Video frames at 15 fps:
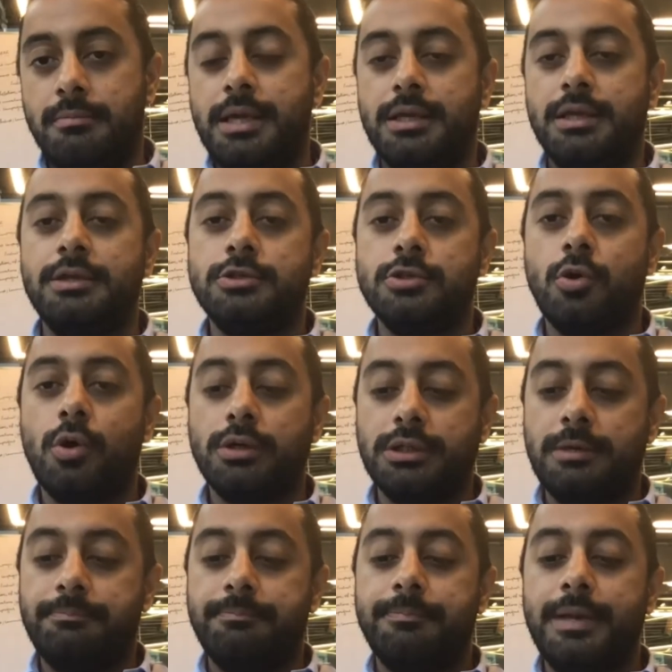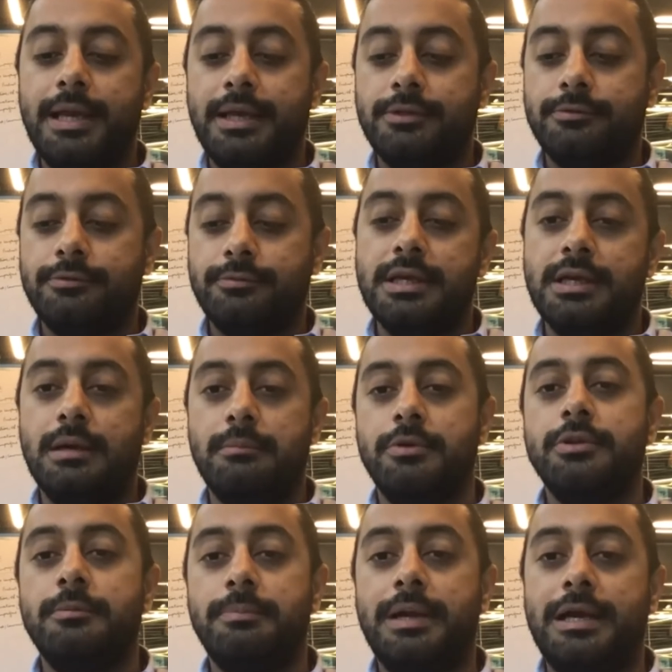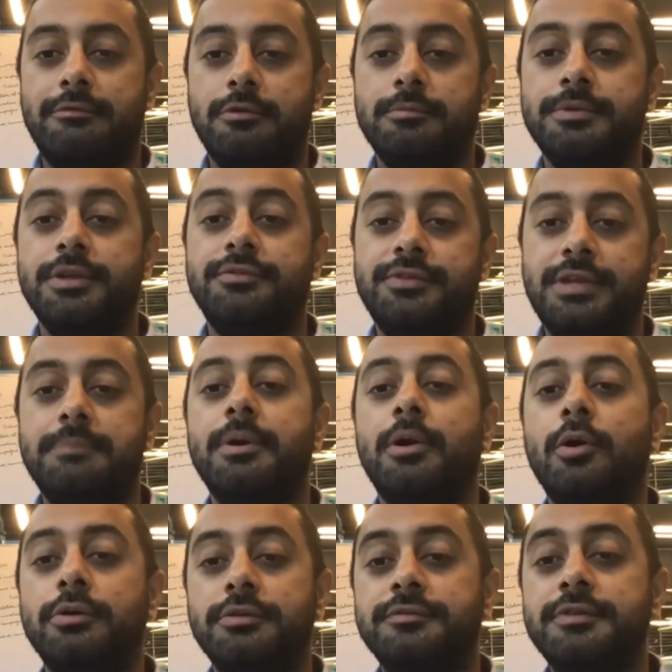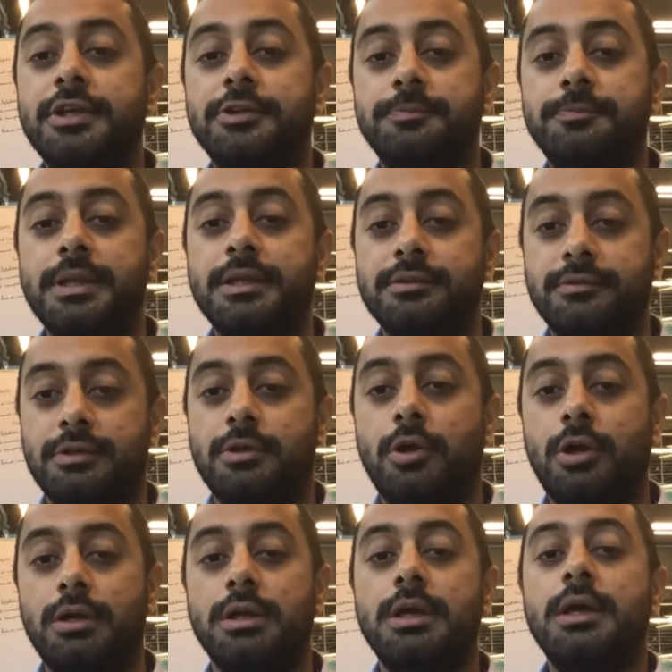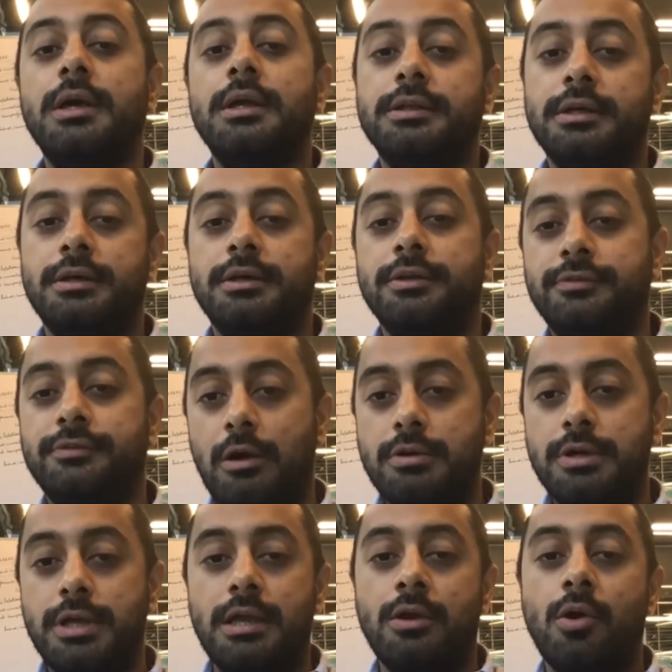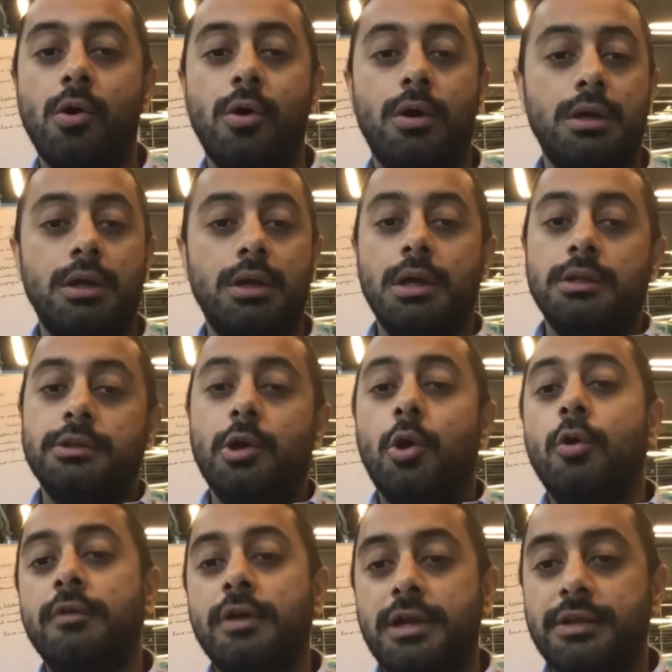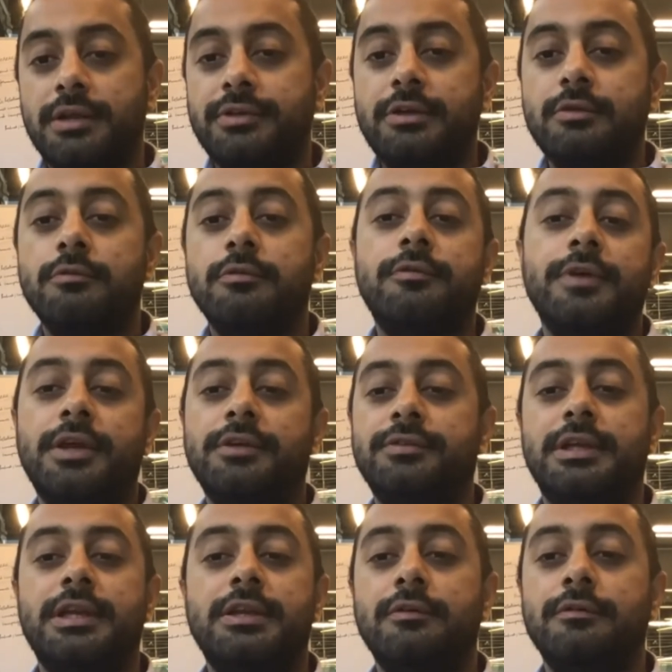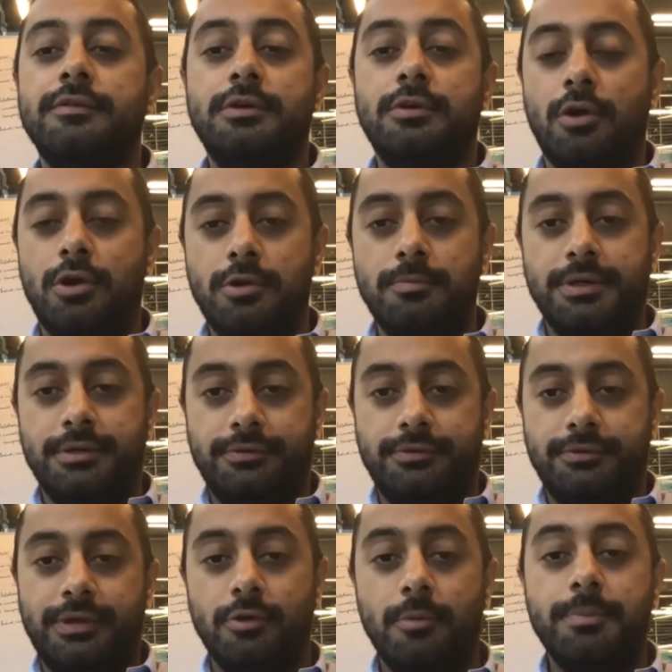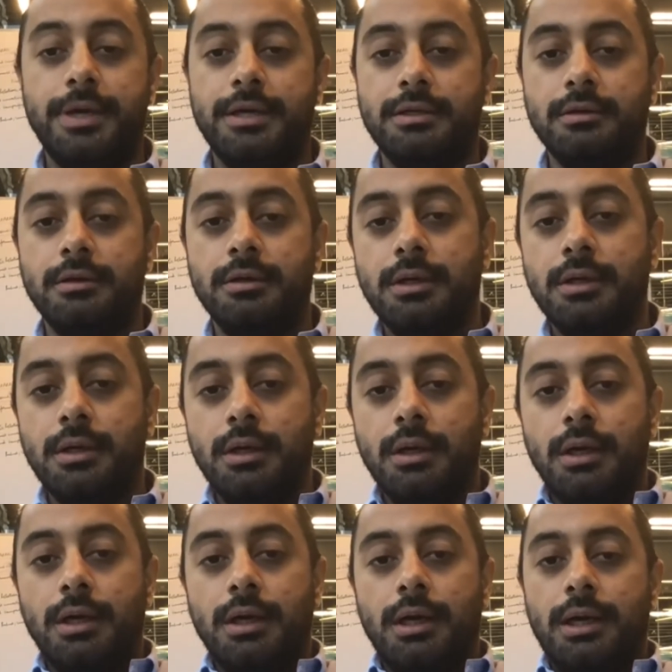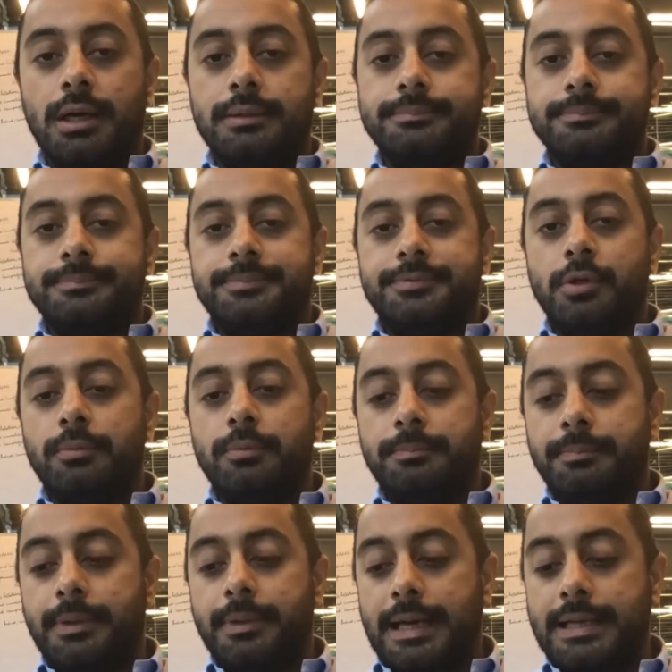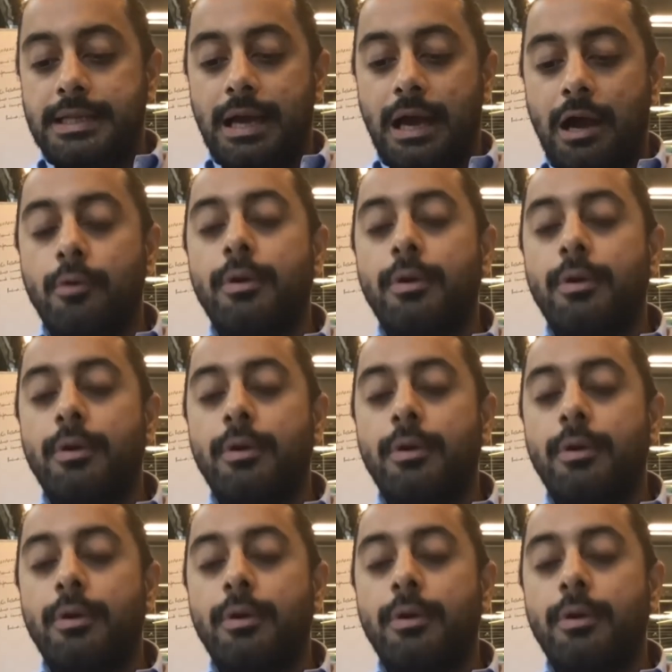making sure that players, when they come on the platform, they stick because of the experience and not the discounting or the overlays that you would face in any of the tournaments as an operator. Right. So I think how